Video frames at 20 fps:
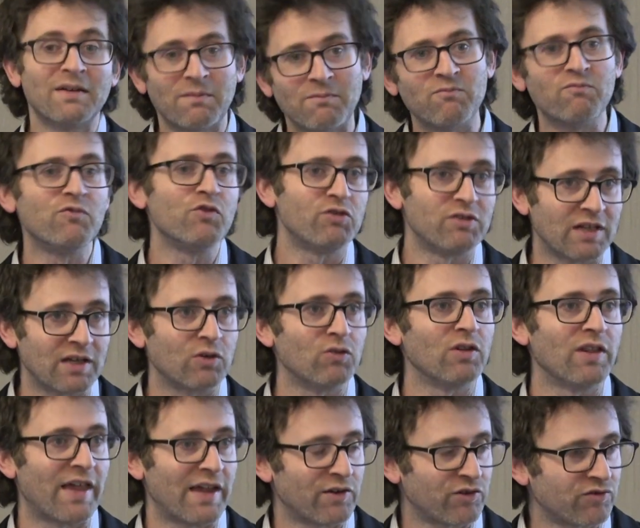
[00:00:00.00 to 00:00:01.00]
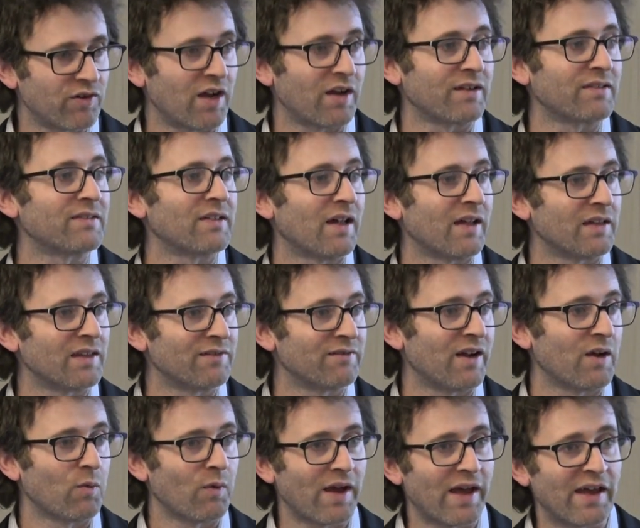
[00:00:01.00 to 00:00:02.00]
routing all their trucks in the
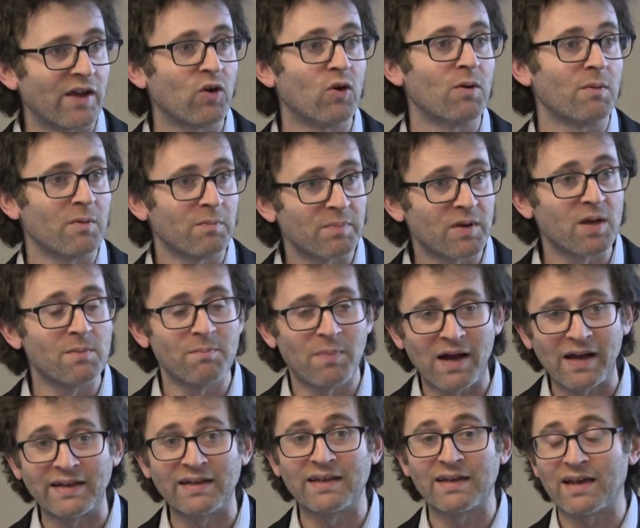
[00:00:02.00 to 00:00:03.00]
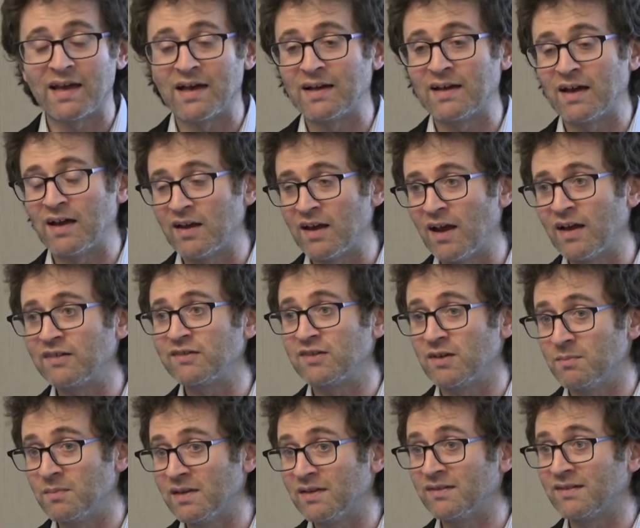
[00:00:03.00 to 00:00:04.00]
right way, or combining
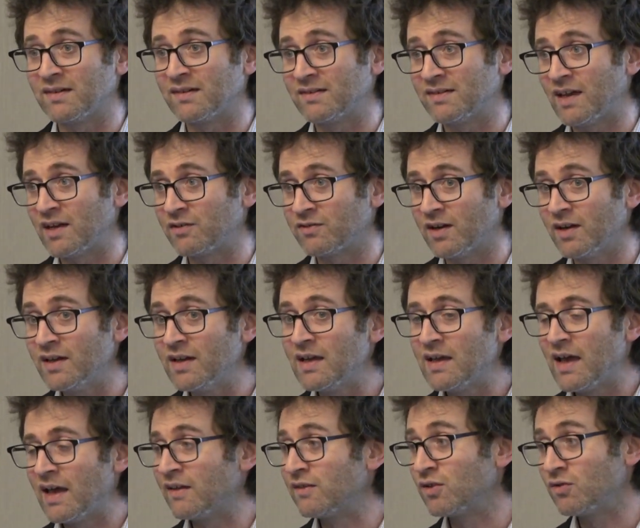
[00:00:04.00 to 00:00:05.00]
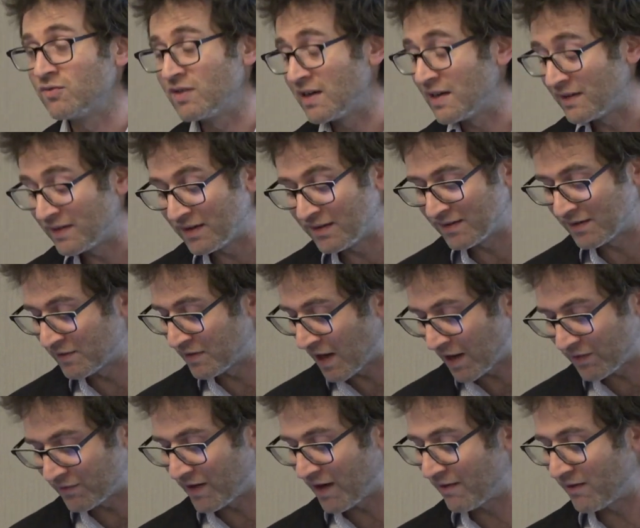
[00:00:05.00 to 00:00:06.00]
shipments, etc. And so really these are
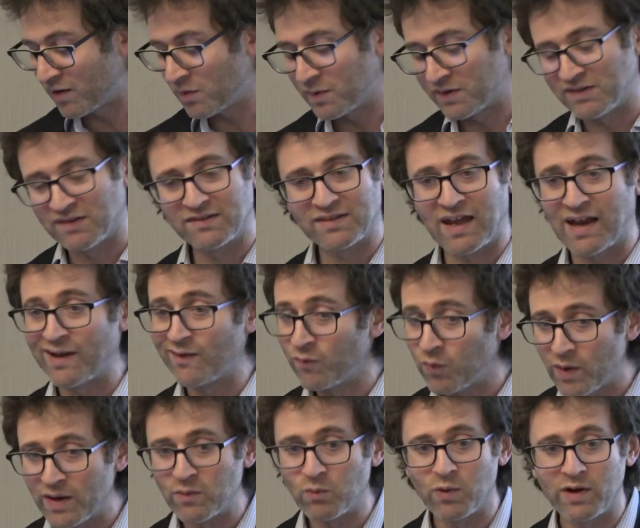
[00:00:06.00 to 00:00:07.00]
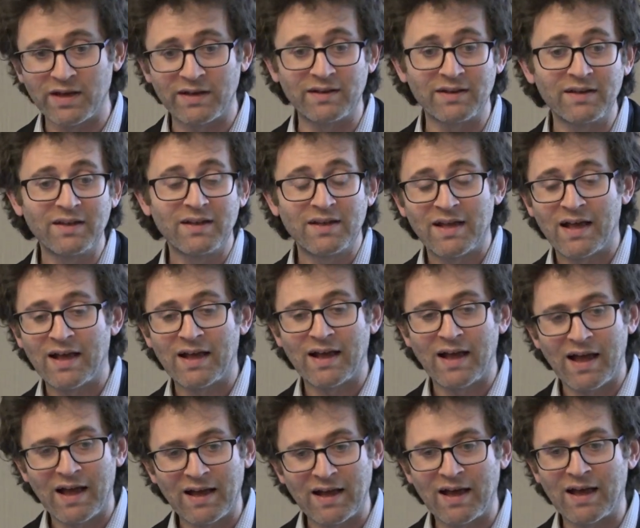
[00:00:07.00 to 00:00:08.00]
another area which is kind of win-win,
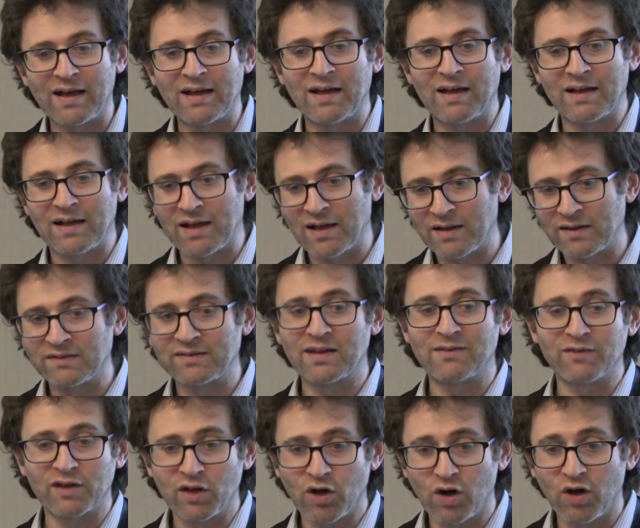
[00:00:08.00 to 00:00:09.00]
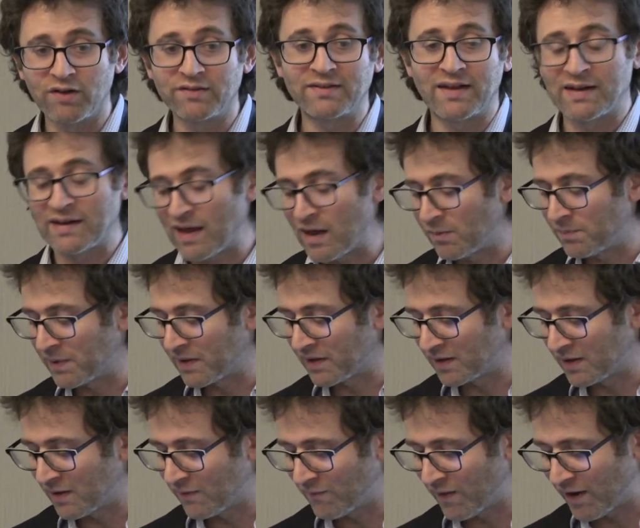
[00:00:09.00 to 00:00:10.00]
saving costs and helping
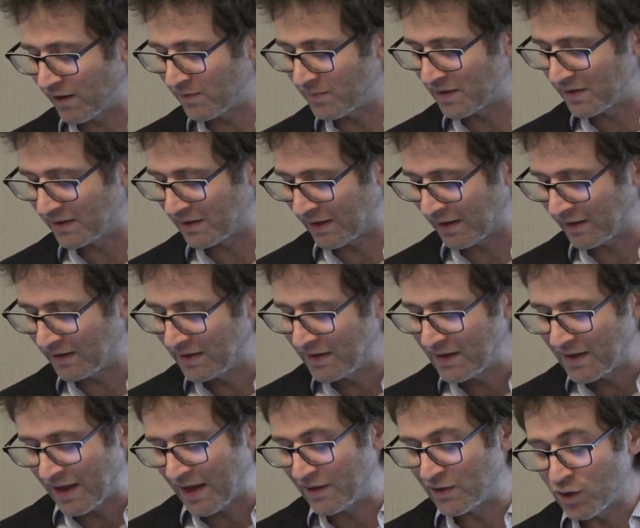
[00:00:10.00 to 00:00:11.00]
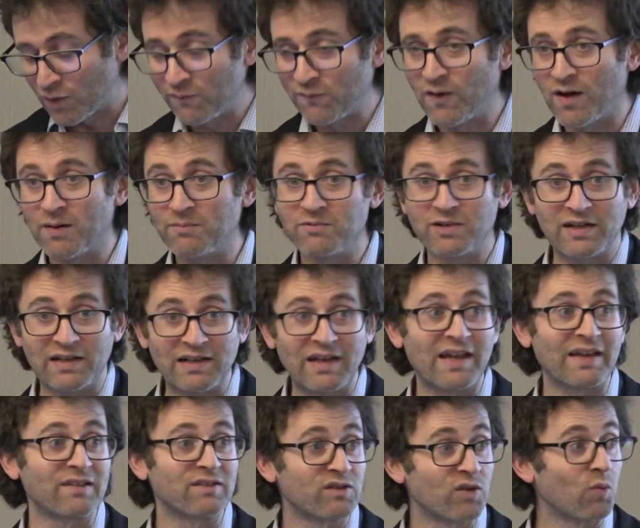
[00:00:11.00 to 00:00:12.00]
the environment here. And no firm really
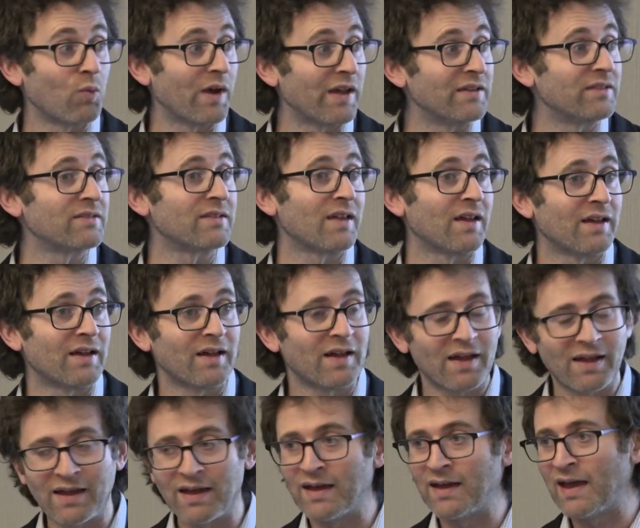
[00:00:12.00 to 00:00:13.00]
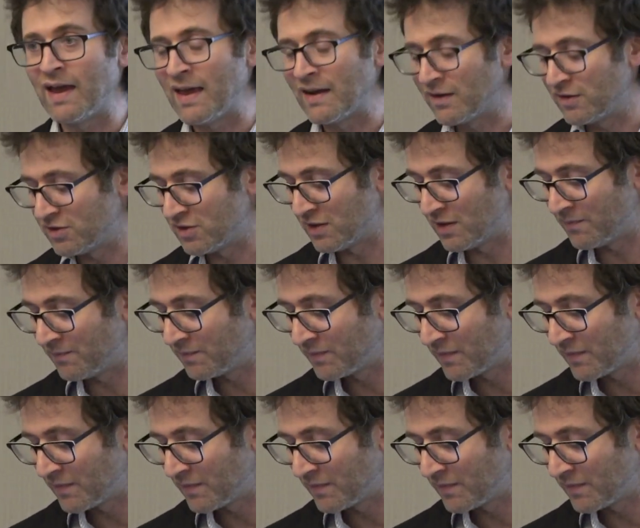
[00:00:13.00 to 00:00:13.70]
likes to waste energy.